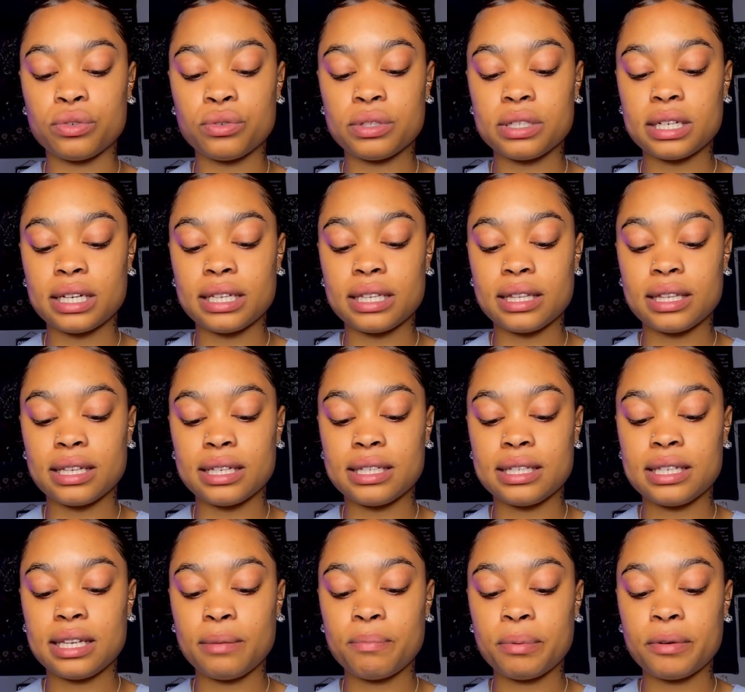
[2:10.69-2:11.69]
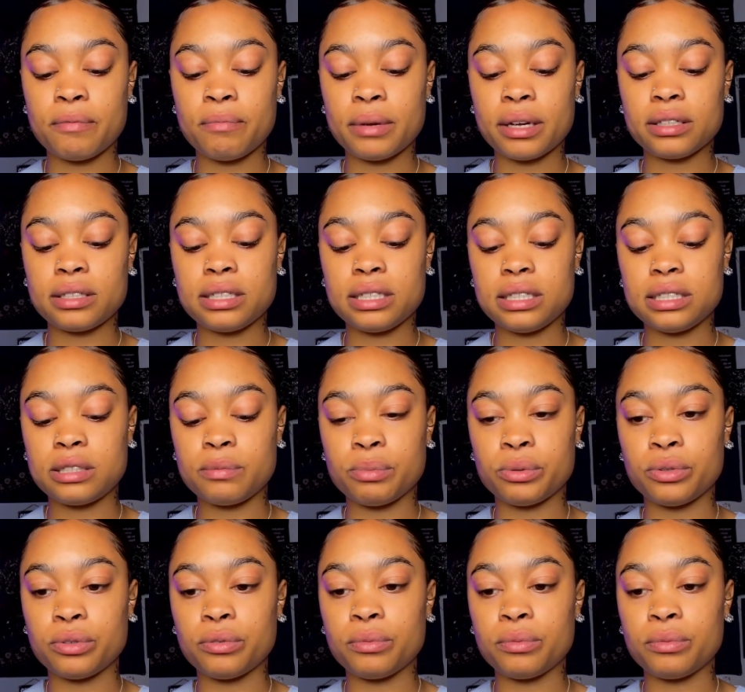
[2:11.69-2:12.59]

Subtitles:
so much pigmentation.